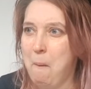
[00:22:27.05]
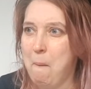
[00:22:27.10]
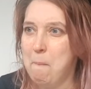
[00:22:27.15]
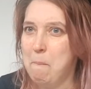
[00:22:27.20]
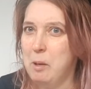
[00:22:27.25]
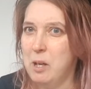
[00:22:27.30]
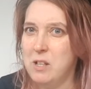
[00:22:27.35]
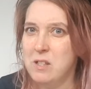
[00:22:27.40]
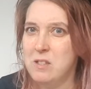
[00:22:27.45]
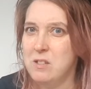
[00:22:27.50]

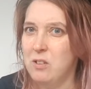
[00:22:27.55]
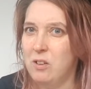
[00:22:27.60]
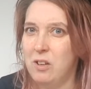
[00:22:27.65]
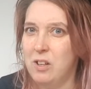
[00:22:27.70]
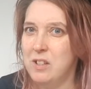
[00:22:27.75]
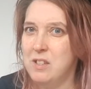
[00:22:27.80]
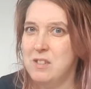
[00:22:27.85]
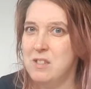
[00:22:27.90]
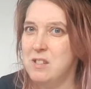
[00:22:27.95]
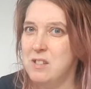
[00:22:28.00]
but it's
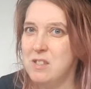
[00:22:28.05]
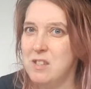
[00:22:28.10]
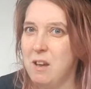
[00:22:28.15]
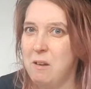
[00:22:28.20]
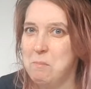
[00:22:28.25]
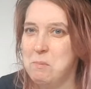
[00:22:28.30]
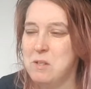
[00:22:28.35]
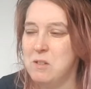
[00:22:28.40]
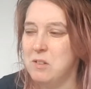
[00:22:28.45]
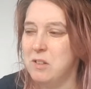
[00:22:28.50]
just
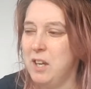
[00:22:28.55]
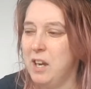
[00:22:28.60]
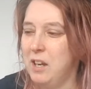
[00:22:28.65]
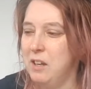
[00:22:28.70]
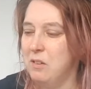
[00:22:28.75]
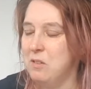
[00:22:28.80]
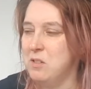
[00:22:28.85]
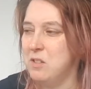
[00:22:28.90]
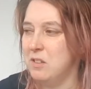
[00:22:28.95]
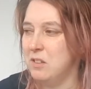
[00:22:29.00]
absolute
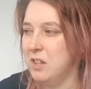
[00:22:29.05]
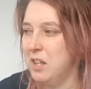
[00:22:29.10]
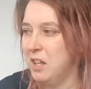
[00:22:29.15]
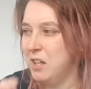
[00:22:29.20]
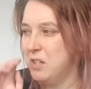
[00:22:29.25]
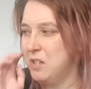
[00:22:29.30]
chaos in there.